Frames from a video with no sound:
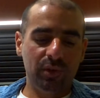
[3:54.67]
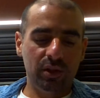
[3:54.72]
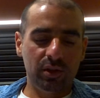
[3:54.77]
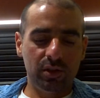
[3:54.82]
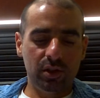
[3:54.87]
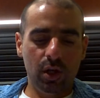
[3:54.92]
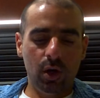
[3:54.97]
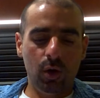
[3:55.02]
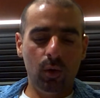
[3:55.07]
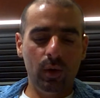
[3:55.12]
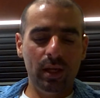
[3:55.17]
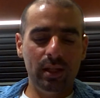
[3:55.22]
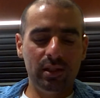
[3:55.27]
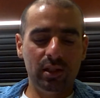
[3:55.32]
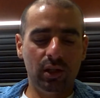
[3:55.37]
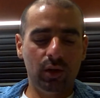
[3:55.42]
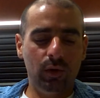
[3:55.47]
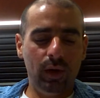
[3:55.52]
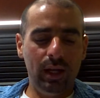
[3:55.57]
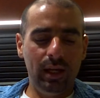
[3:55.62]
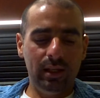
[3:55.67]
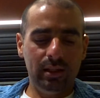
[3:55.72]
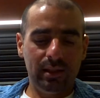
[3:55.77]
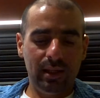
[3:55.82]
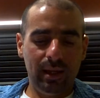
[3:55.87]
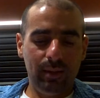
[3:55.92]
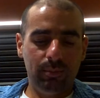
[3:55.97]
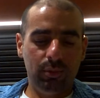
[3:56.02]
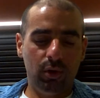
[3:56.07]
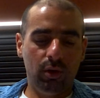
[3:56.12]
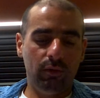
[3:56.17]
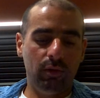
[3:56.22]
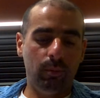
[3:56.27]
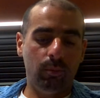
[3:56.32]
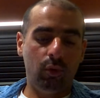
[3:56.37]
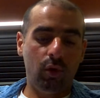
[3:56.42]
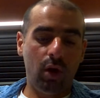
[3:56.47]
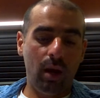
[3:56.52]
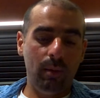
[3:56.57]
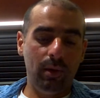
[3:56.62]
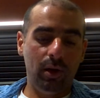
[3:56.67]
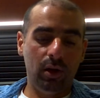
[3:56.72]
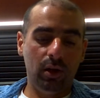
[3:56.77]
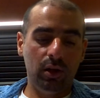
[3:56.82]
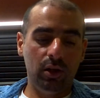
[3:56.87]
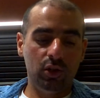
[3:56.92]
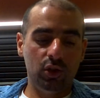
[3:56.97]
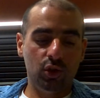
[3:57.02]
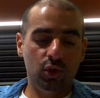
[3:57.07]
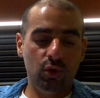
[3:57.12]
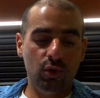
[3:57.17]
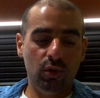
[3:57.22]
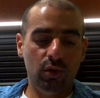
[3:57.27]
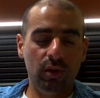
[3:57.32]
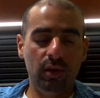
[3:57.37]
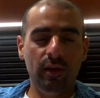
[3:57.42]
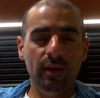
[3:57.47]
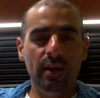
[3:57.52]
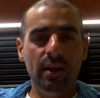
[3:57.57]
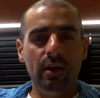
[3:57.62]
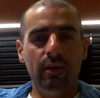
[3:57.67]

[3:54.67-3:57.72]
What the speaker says: So it's a great example of a primary good truth